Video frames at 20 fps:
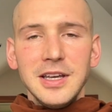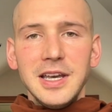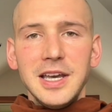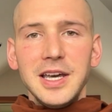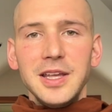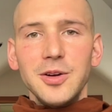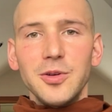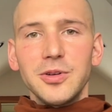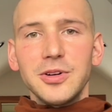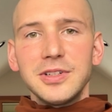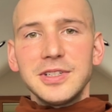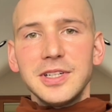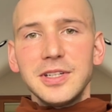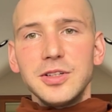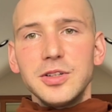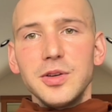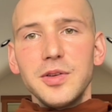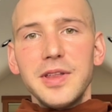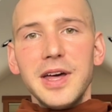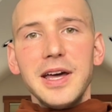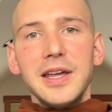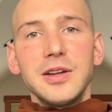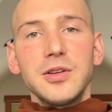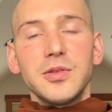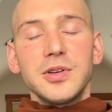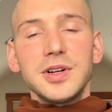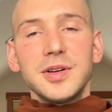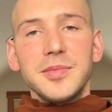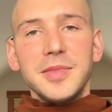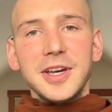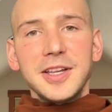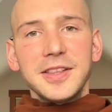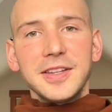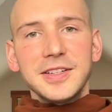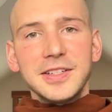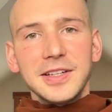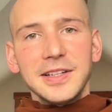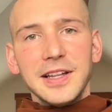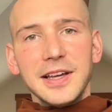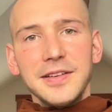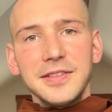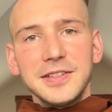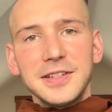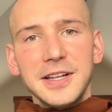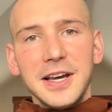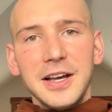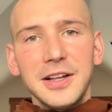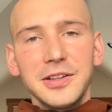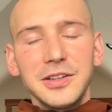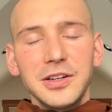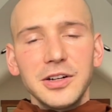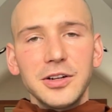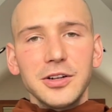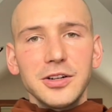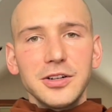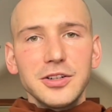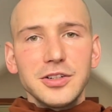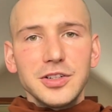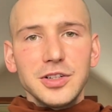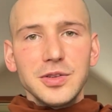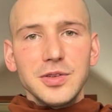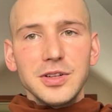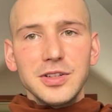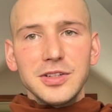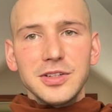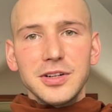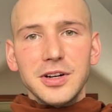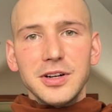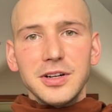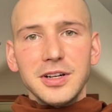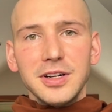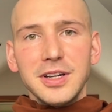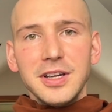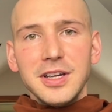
In order to do that, in order to make this a lifestyle, I encourage you to start